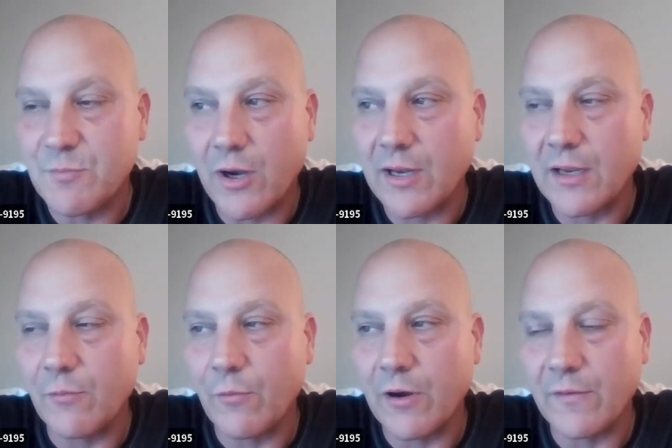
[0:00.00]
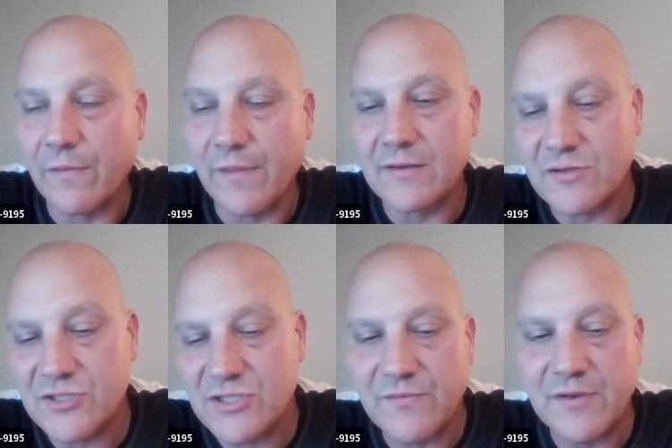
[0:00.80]
market where things are
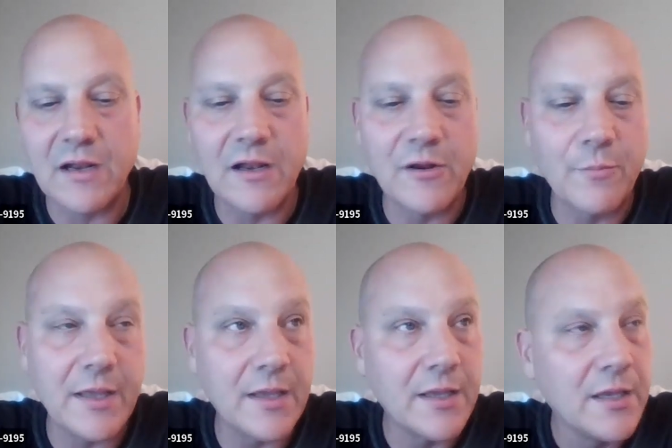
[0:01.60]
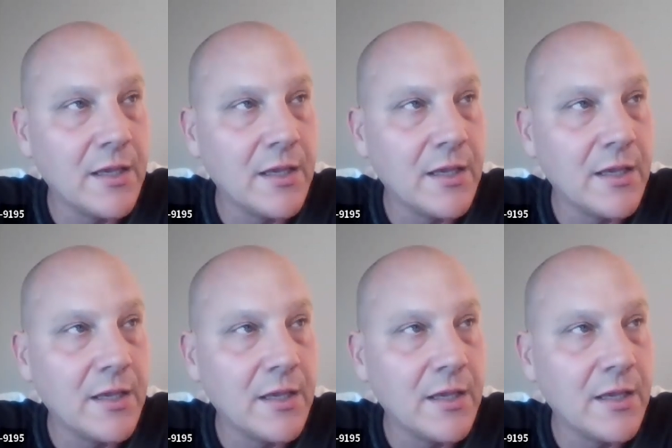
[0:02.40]
shifting a little bit,